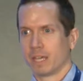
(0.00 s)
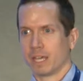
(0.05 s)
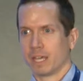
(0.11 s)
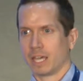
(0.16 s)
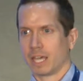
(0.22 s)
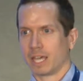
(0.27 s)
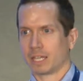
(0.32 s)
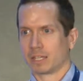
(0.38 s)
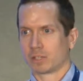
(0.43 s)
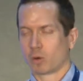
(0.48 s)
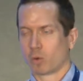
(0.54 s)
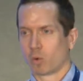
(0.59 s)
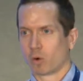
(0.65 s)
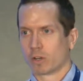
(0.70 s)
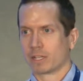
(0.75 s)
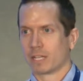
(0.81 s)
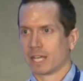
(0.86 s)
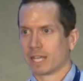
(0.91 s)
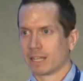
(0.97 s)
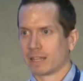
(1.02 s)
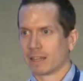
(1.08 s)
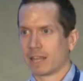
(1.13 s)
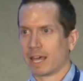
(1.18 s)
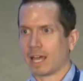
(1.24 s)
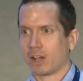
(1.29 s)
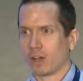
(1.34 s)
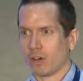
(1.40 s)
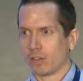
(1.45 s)
and coordinating
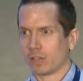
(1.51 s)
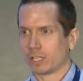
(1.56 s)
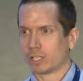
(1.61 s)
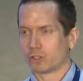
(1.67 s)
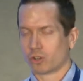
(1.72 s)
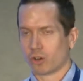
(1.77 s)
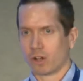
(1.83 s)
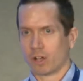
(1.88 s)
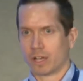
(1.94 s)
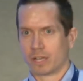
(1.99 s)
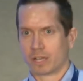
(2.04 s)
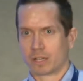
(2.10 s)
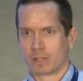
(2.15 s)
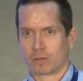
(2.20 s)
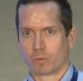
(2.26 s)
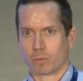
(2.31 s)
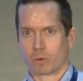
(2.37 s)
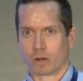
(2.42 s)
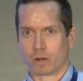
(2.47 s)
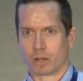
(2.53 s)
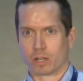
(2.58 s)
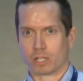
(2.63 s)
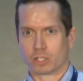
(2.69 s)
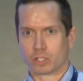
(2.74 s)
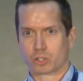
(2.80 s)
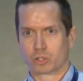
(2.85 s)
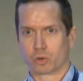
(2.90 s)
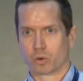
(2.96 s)
that all in the drawing, we're
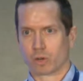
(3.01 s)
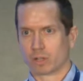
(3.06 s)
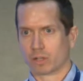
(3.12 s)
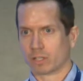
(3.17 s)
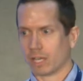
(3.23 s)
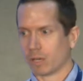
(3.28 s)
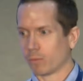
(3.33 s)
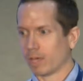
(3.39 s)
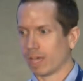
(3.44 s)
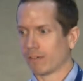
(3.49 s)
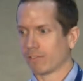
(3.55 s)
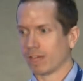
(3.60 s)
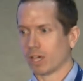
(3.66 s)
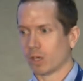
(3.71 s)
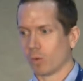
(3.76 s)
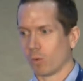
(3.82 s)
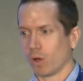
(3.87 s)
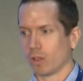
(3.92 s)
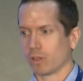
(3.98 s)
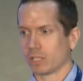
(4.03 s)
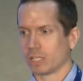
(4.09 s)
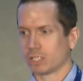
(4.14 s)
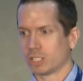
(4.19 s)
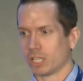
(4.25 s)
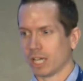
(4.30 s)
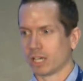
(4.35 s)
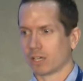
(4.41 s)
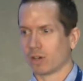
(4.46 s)
assured that we have that quality
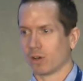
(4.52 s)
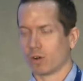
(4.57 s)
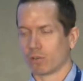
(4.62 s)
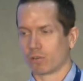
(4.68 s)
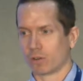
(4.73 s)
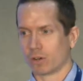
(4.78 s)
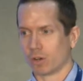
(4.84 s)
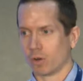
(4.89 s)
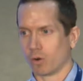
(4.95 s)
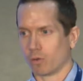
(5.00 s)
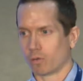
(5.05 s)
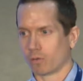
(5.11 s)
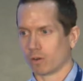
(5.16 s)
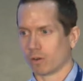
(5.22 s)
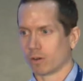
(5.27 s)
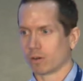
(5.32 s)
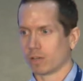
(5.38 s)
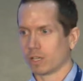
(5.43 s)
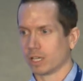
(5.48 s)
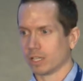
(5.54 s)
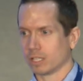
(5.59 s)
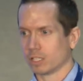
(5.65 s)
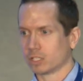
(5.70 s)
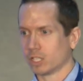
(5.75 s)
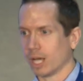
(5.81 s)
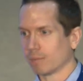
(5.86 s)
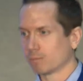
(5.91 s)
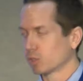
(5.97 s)
check over and over in the
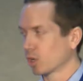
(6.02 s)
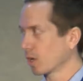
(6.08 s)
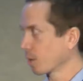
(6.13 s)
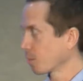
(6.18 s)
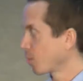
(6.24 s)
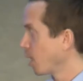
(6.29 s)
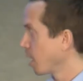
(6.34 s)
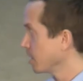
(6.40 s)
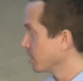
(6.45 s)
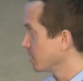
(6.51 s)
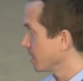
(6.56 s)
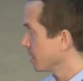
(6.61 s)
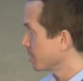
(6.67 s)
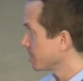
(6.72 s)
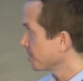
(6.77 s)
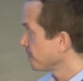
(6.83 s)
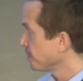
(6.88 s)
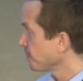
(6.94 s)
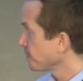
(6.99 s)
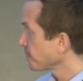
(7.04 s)
shop drawing process.